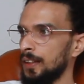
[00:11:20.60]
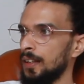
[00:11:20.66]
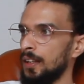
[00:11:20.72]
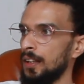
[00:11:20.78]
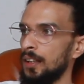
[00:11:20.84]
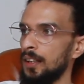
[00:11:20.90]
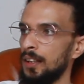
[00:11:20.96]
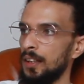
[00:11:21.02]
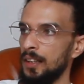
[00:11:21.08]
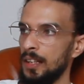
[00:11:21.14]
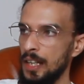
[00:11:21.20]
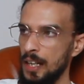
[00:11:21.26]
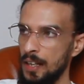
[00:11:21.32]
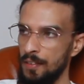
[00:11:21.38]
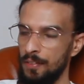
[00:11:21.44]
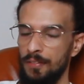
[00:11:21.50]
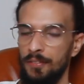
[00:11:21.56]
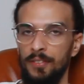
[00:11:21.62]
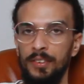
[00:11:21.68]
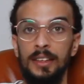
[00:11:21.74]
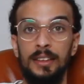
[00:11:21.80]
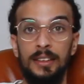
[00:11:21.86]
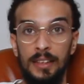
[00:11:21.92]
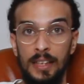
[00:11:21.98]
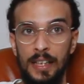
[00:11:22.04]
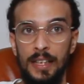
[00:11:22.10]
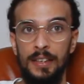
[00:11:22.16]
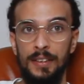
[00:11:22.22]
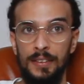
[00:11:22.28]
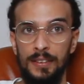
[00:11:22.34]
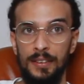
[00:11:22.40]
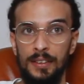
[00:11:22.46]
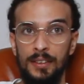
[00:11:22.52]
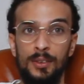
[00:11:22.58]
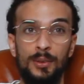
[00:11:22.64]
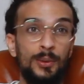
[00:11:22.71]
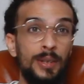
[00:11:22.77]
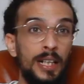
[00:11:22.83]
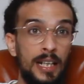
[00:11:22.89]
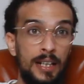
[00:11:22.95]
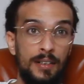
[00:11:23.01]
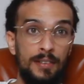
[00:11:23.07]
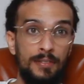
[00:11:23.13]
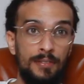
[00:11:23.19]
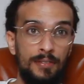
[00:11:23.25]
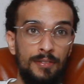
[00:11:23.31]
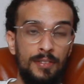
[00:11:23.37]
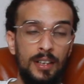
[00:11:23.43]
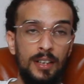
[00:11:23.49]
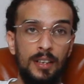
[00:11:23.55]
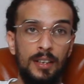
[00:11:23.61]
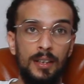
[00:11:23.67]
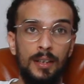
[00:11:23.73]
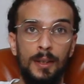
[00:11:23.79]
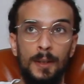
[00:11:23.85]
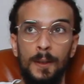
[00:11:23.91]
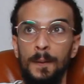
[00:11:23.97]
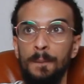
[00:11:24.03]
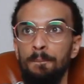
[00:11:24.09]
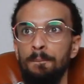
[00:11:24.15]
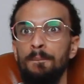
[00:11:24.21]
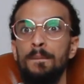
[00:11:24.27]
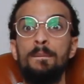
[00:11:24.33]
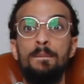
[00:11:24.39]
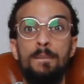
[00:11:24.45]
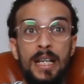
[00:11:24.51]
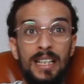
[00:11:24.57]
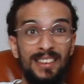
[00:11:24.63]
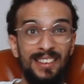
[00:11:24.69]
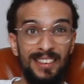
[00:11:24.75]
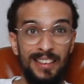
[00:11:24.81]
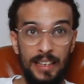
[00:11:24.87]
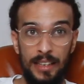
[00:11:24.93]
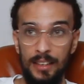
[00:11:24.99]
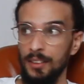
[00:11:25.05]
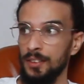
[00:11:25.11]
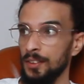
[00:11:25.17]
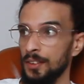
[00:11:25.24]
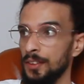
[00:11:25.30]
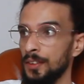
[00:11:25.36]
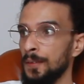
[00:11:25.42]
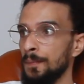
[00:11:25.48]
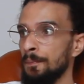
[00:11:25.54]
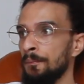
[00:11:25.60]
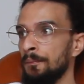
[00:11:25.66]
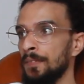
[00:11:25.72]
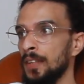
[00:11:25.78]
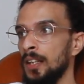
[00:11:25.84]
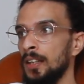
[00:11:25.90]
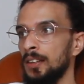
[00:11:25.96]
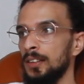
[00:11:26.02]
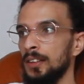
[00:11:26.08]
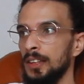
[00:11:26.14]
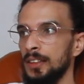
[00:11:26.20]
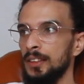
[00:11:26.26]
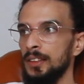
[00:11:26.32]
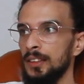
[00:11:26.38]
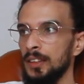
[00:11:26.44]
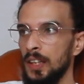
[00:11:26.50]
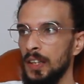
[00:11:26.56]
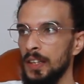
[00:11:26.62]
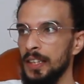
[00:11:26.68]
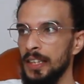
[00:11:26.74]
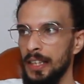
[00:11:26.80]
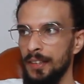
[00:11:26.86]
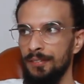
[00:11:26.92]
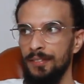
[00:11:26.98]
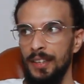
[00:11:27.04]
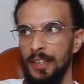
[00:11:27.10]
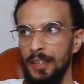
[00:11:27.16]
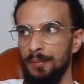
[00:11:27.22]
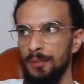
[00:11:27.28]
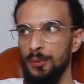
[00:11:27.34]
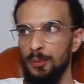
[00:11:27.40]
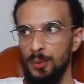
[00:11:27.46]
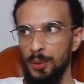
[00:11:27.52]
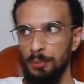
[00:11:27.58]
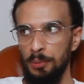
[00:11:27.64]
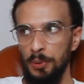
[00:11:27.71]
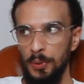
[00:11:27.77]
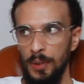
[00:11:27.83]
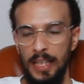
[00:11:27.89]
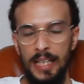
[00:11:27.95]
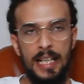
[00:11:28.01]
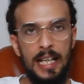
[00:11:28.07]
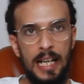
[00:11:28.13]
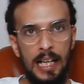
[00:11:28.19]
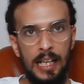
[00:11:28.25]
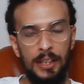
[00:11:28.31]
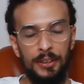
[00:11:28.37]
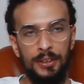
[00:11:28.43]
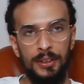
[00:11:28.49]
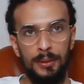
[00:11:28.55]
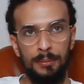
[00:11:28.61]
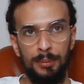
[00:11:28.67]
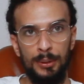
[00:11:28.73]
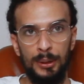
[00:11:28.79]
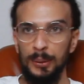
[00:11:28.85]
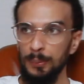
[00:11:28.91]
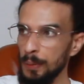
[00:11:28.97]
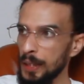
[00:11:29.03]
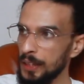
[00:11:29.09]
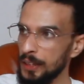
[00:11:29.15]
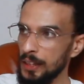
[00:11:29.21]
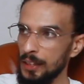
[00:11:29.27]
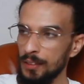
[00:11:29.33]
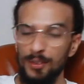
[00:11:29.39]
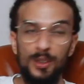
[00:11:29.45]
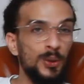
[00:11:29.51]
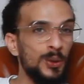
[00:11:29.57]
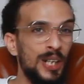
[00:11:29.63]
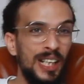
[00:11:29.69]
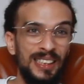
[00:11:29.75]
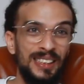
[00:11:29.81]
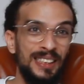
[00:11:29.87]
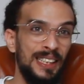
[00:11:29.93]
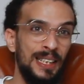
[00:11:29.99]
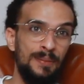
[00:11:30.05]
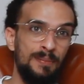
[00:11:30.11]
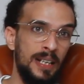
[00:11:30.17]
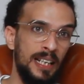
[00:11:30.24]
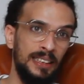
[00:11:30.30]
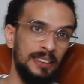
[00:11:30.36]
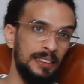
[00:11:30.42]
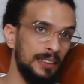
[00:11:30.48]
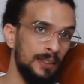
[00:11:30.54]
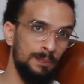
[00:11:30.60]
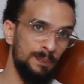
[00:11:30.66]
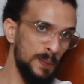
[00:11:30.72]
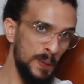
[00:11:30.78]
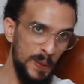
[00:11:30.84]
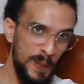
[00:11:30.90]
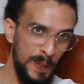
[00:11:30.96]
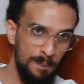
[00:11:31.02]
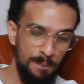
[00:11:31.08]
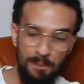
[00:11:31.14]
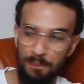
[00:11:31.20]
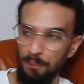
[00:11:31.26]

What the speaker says: if designer or if mediator does not give them the room to lay out their perspective or cut them at some point.